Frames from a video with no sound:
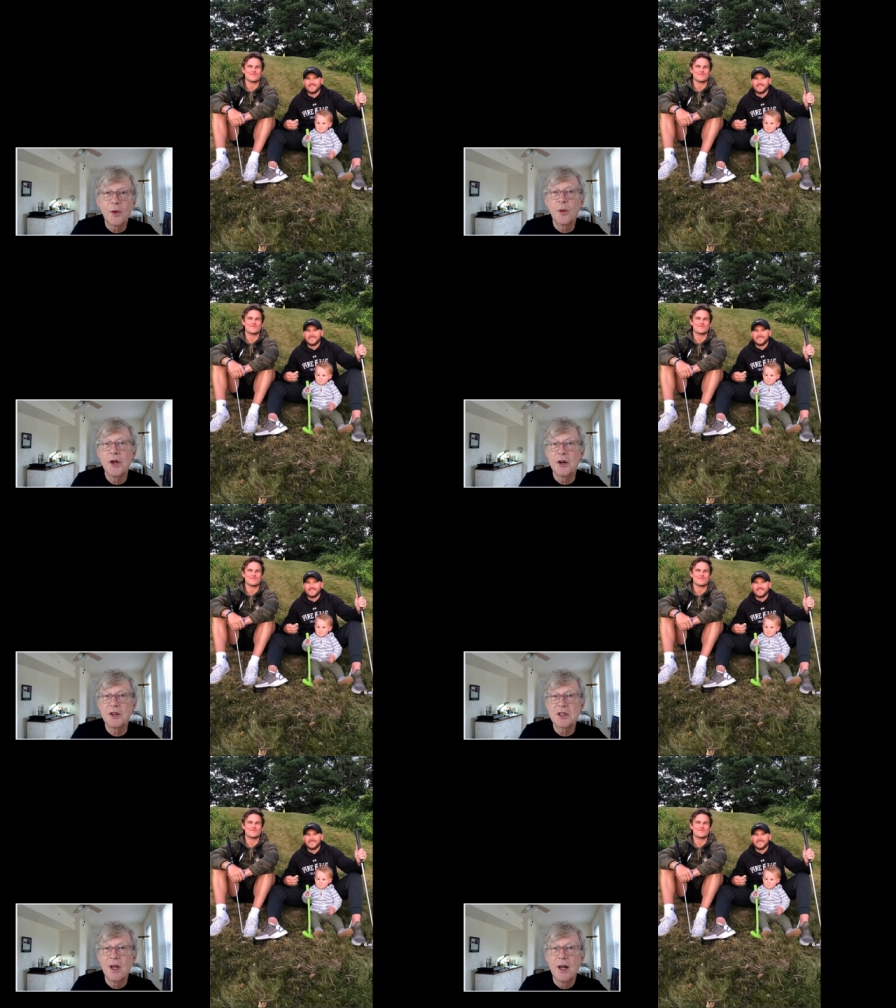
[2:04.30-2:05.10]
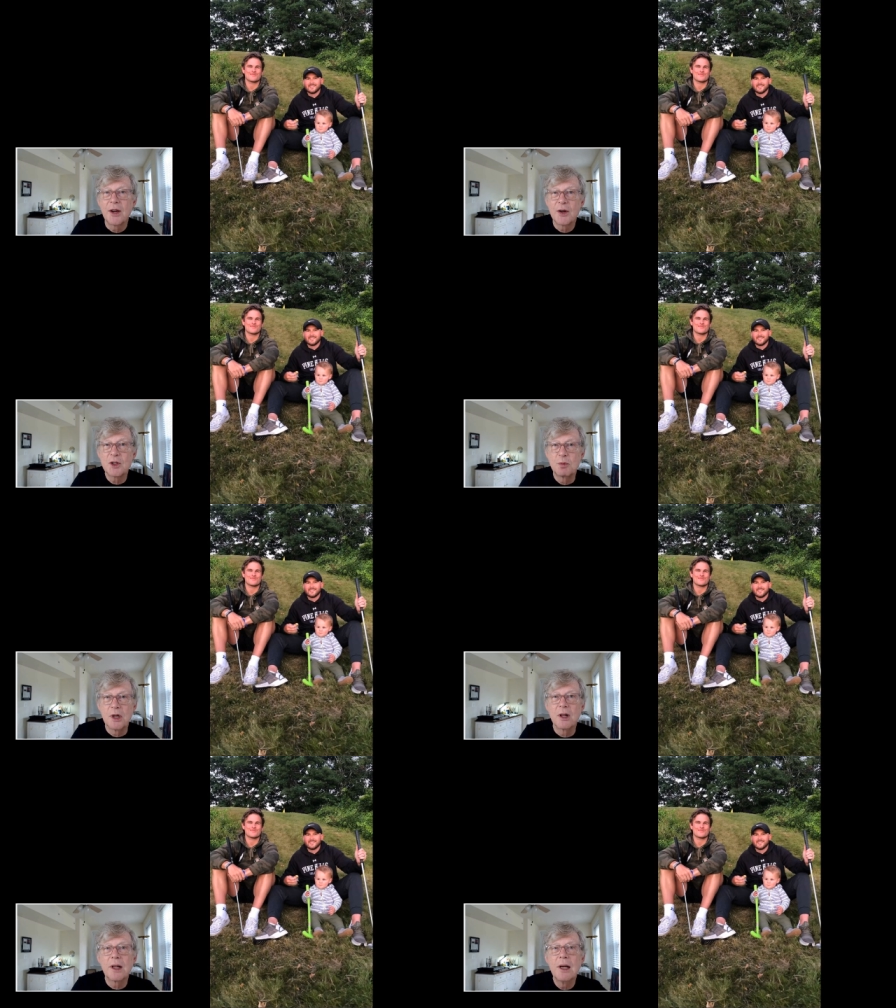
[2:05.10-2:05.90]
no, here's, here's
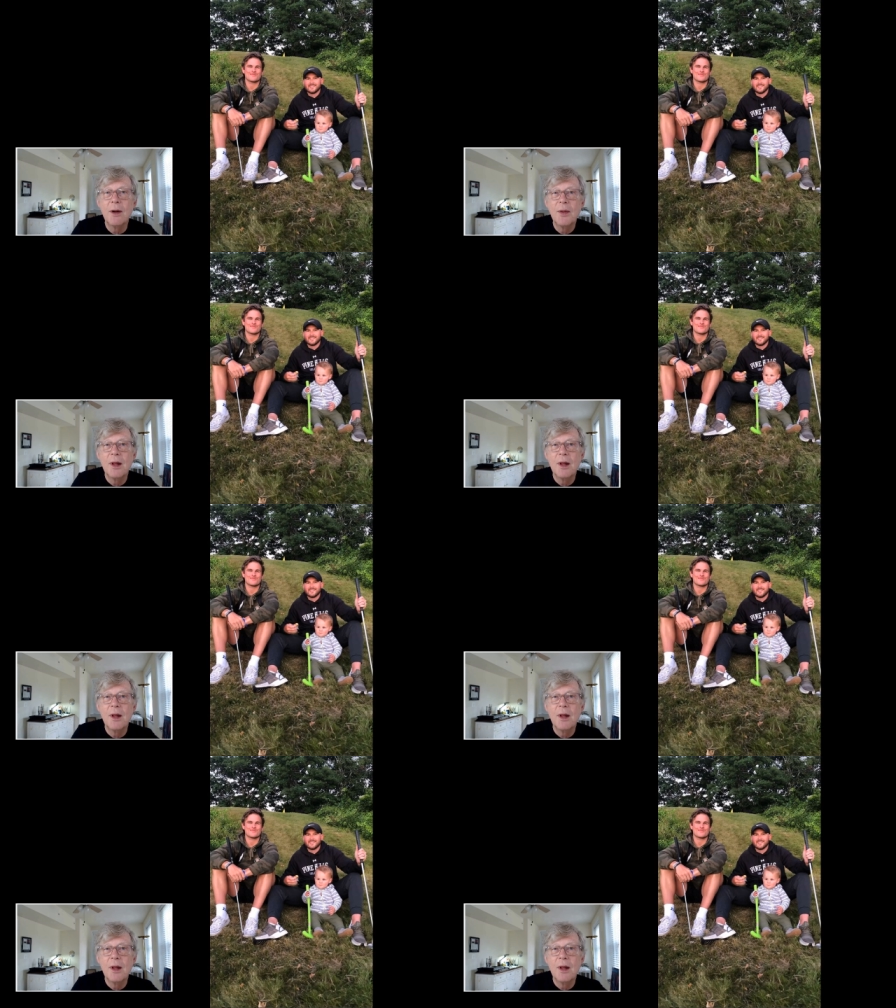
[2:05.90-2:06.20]
Billy